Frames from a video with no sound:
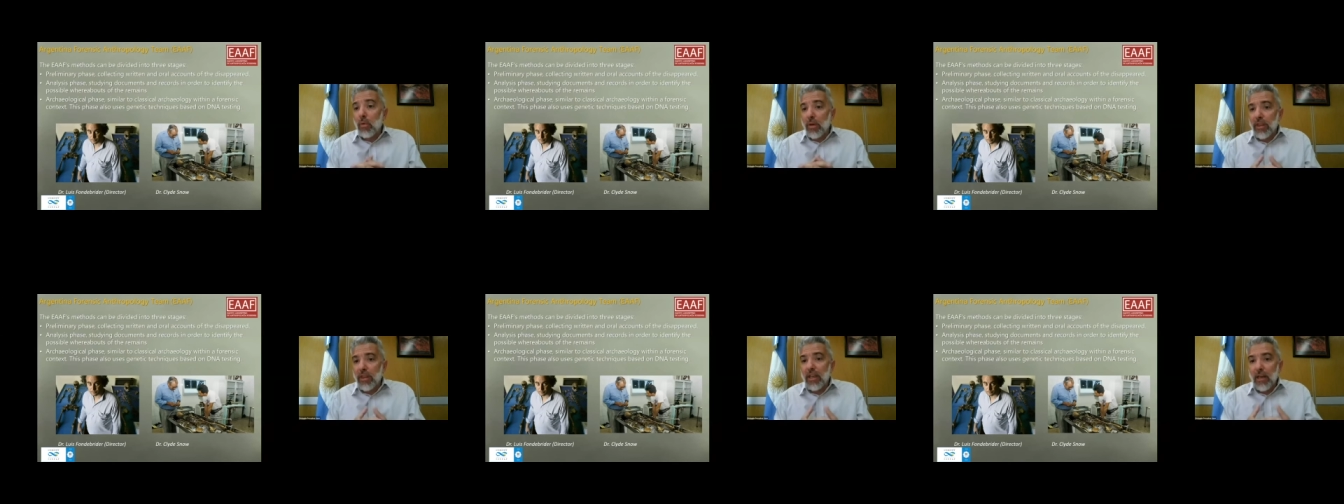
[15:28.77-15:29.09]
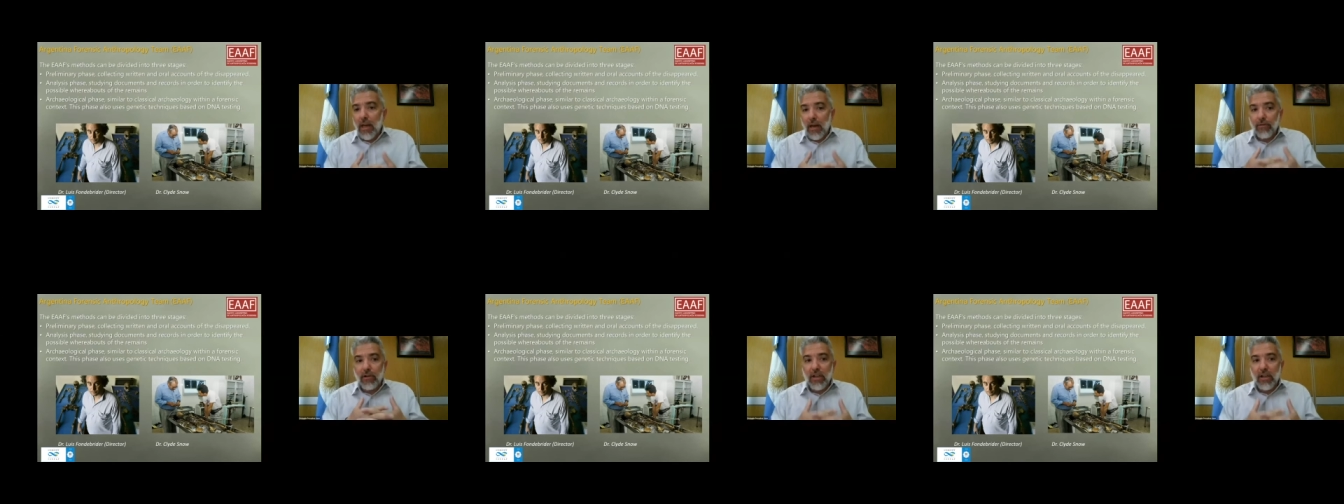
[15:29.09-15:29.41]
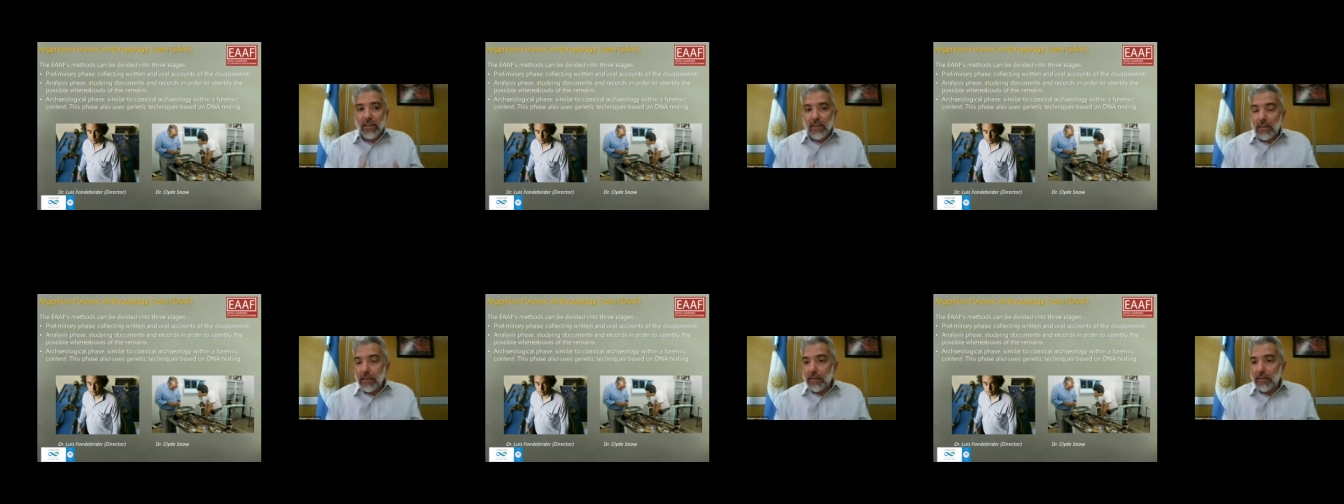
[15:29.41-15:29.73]
within a
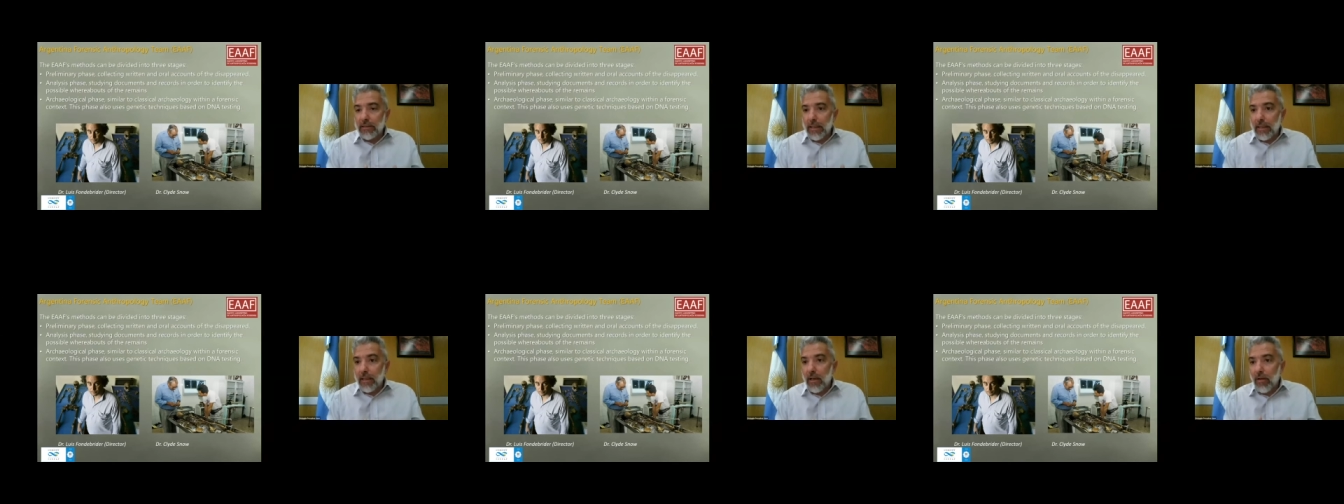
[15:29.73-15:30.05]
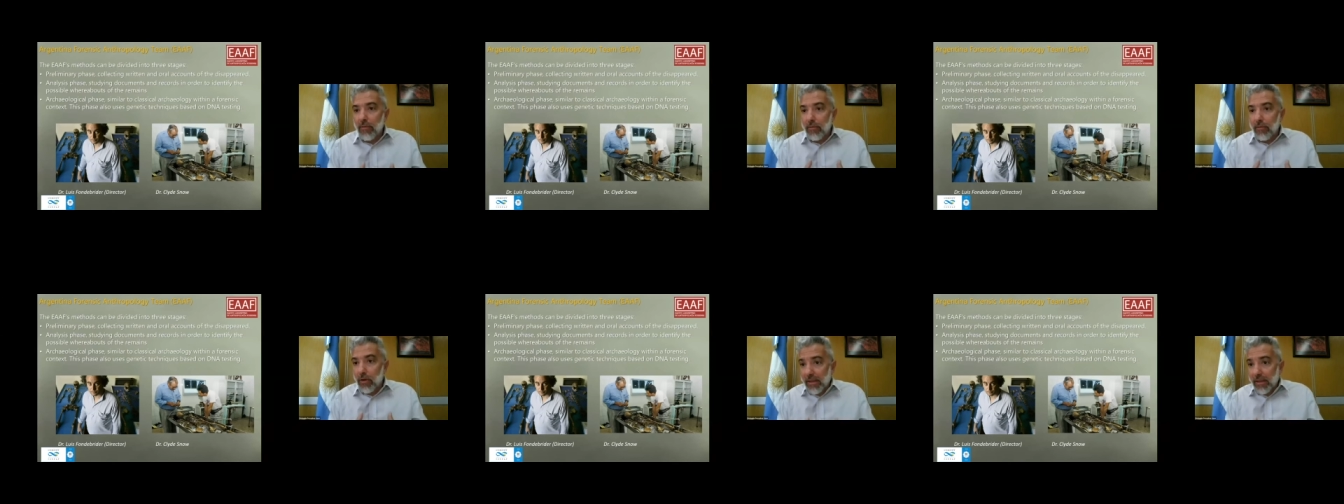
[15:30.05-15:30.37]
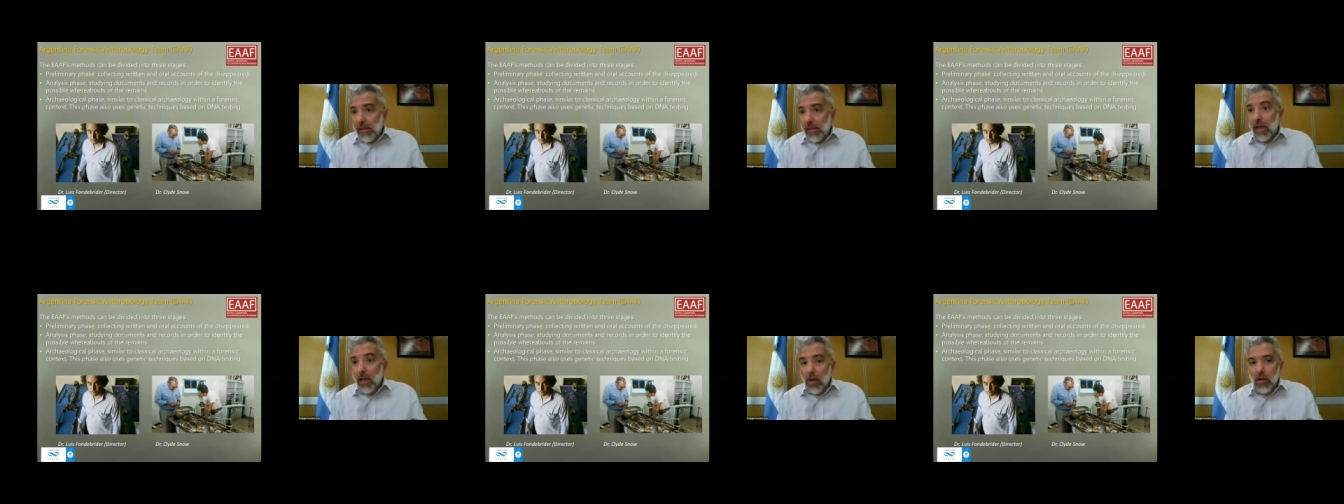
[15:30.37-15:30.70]
forensic,
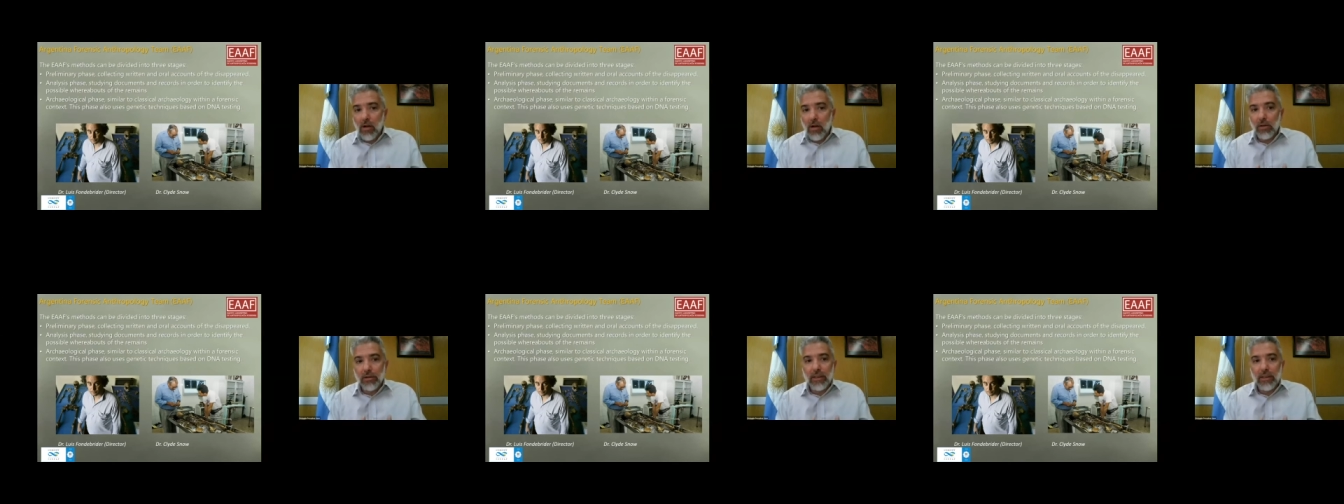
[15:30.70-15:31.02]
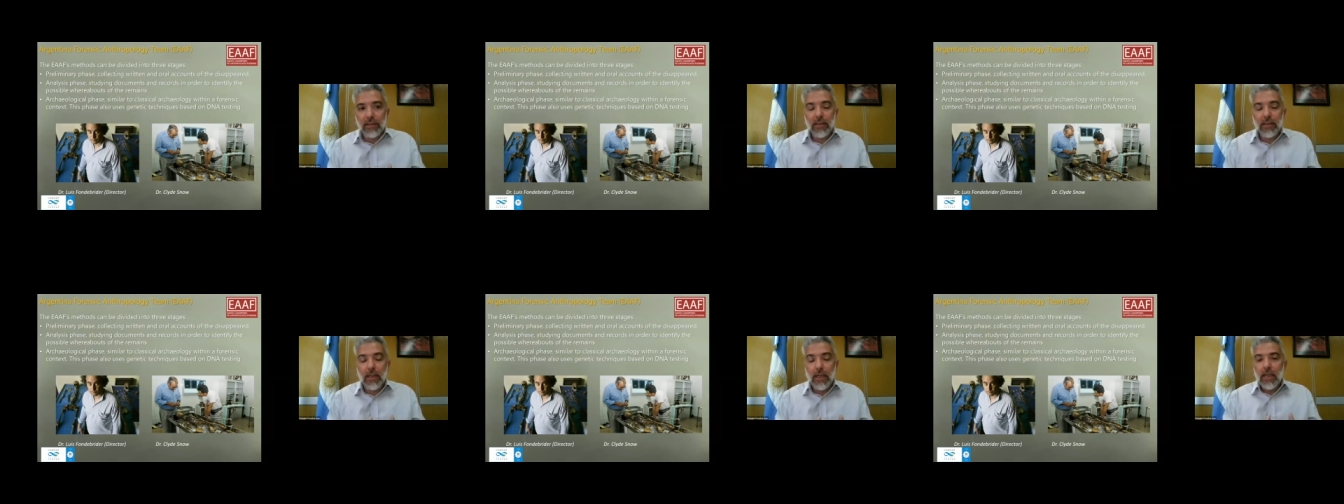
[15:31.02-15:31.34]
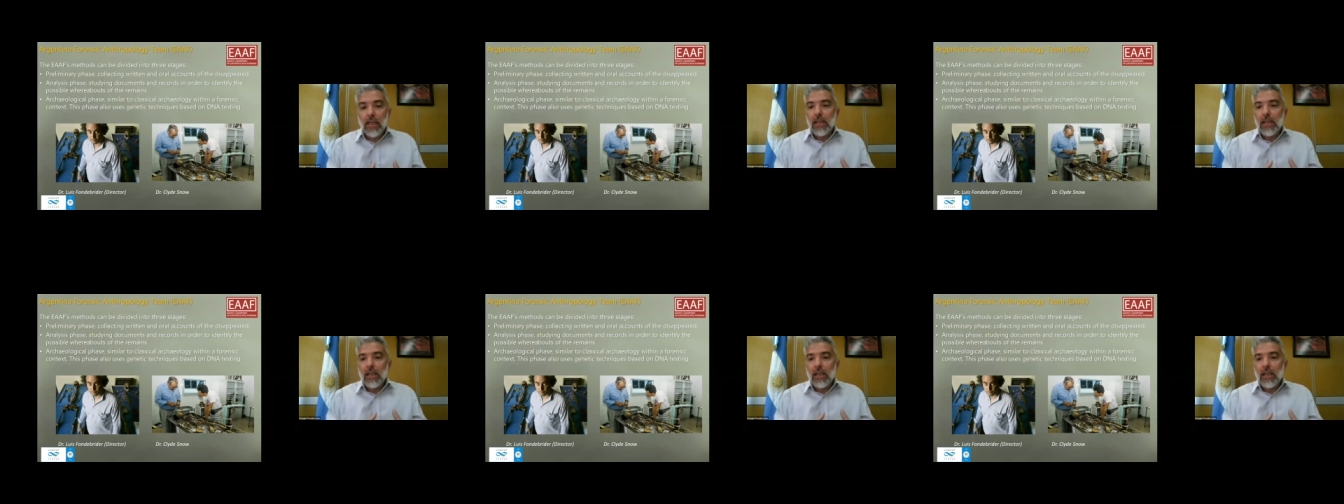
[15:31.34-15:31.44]
forensic context.